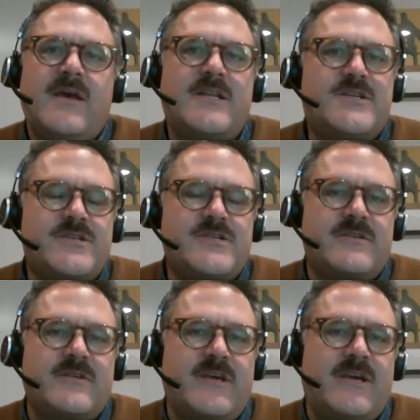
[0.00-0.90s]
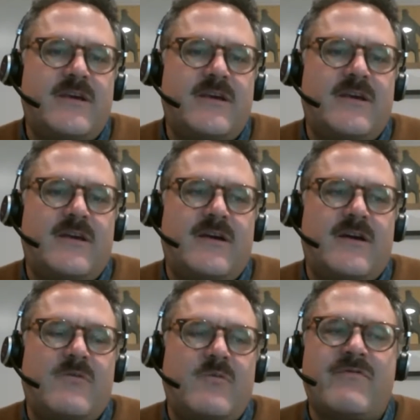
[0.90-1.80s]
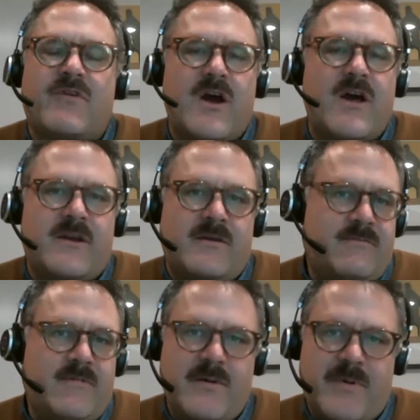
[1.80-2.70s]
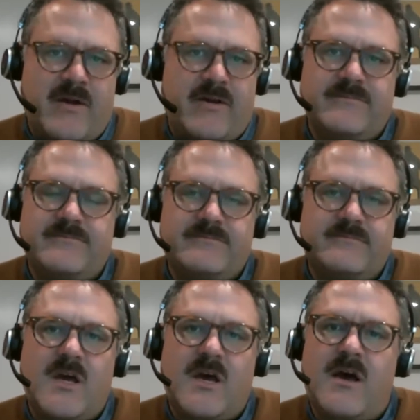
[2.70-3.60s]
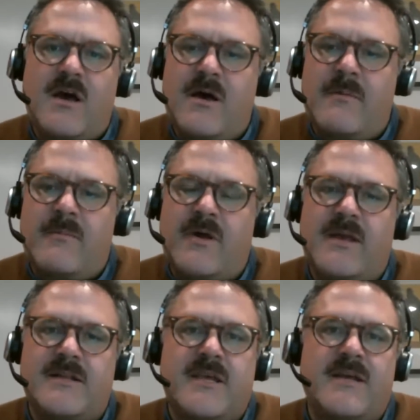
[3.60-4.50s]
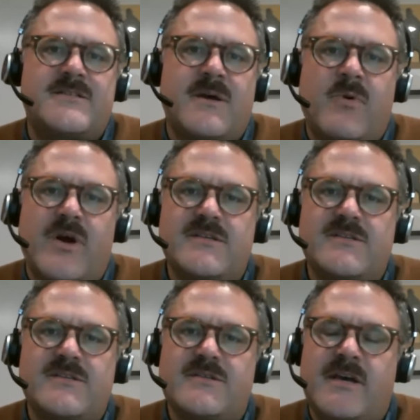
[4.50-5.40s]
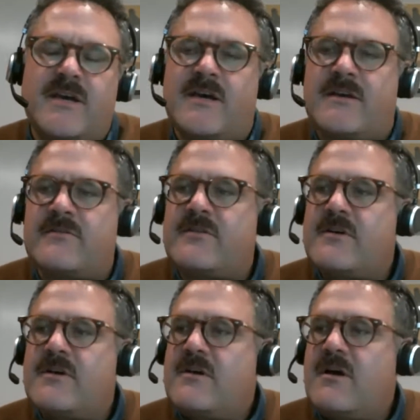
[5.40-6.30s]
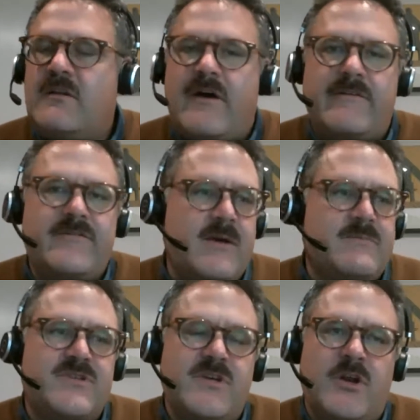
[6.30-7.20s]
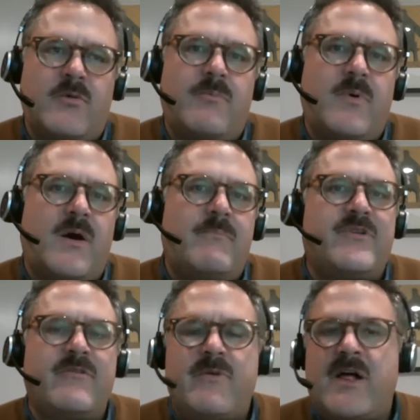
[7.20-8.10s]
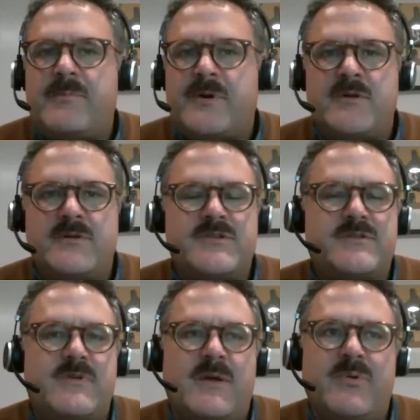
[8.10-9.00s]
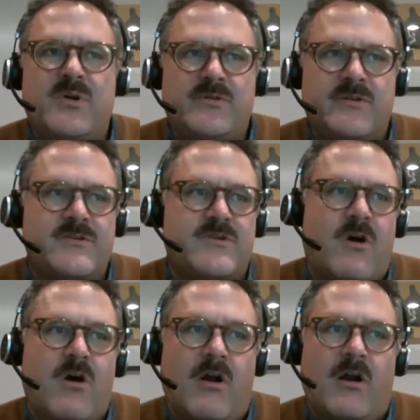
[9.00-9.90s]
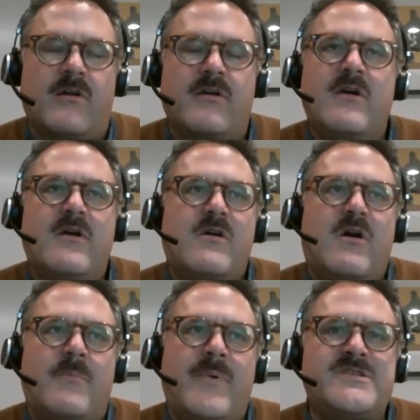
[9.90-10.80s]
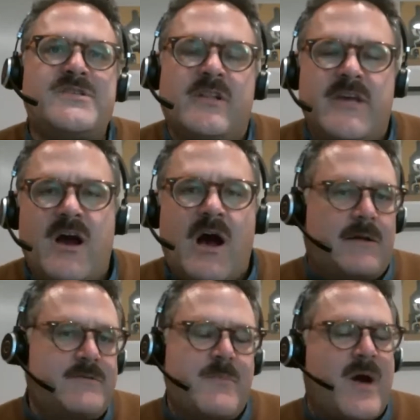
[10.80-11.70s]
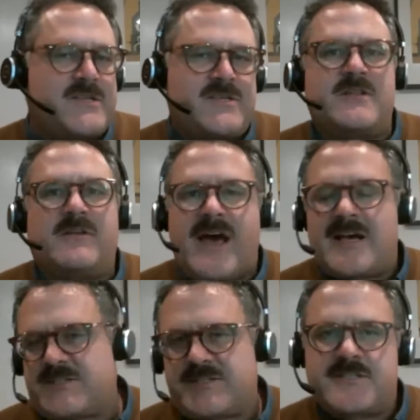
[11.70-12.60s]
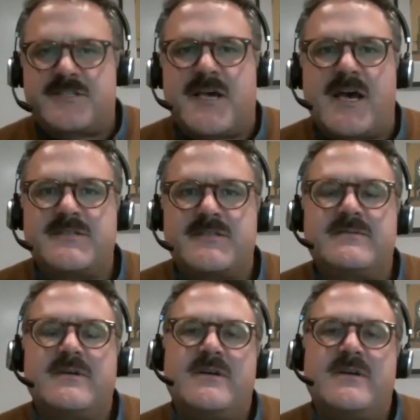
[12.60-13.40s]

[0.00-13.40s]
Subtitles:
just we've forgotten about it in some ways. And a lot of times, developers and builders are basically optimizing the last success.